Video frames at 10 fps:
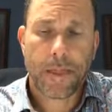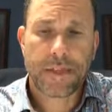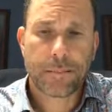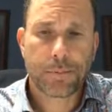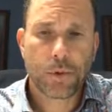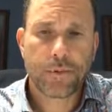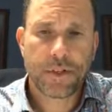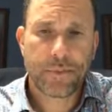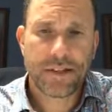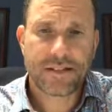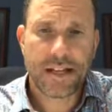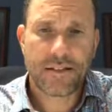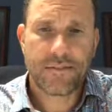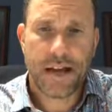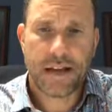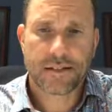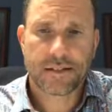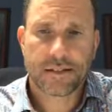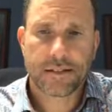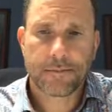And they prove to be
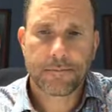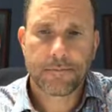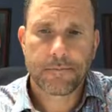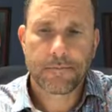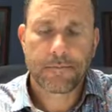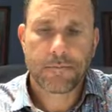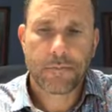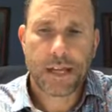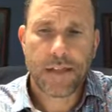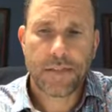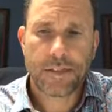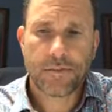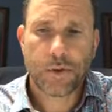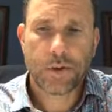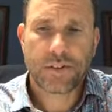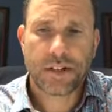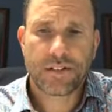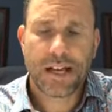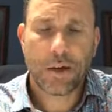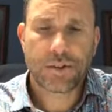steadfast. And then the verse
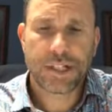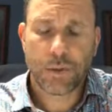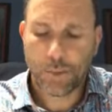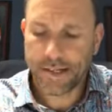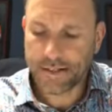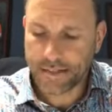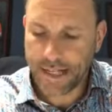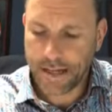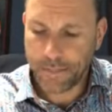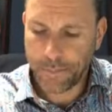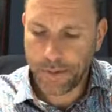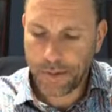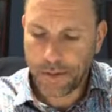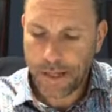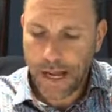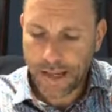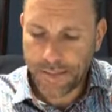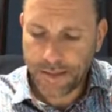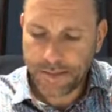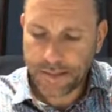says, how shall we escape? I
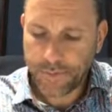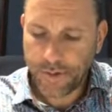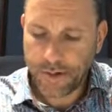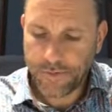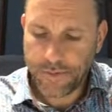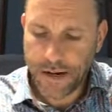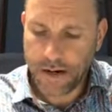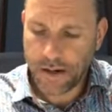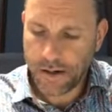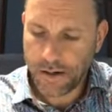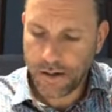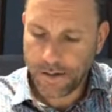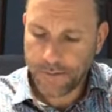think that's very fair.